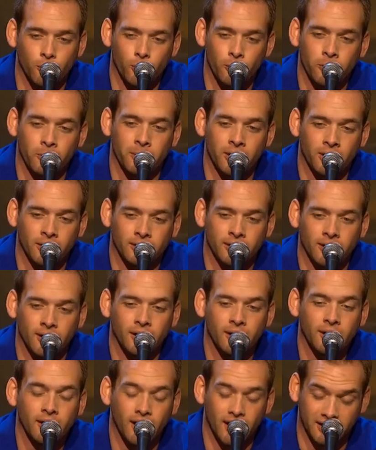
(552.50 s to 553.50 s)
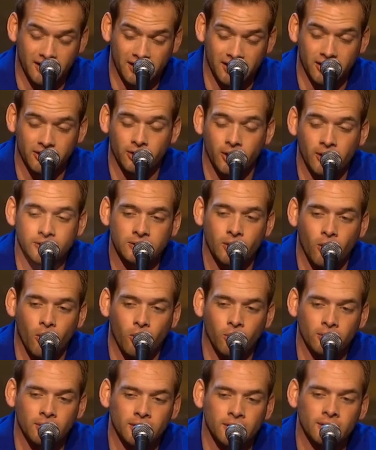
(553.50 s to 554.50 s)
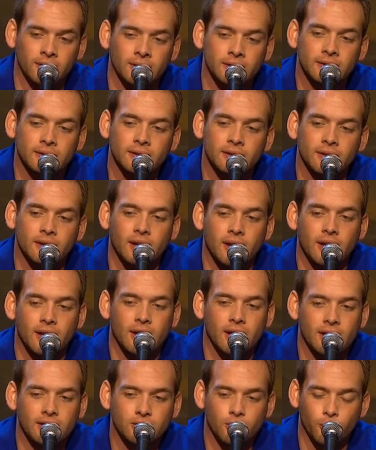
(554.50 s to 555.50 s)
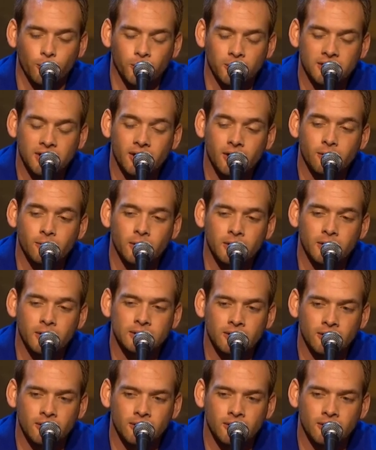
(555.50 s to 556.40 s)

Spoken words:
North America, again across all leagues. So for Terran versus